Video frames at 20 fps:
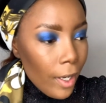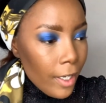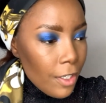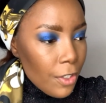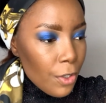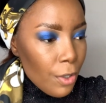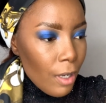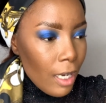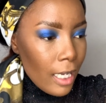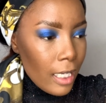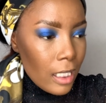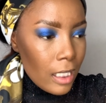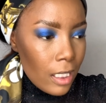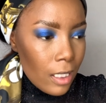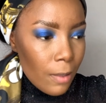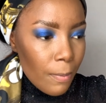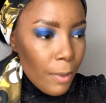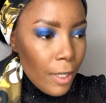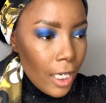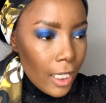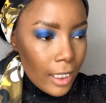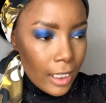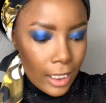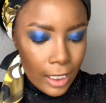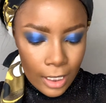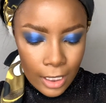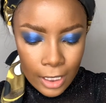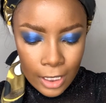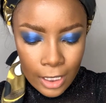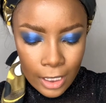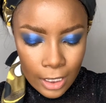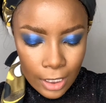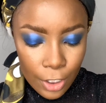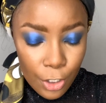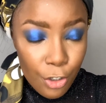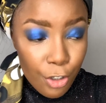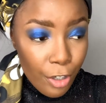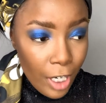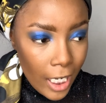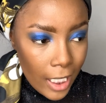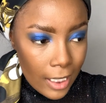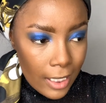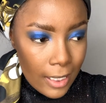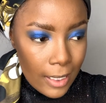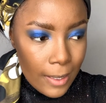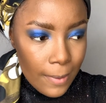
is your ideal partner? Traits.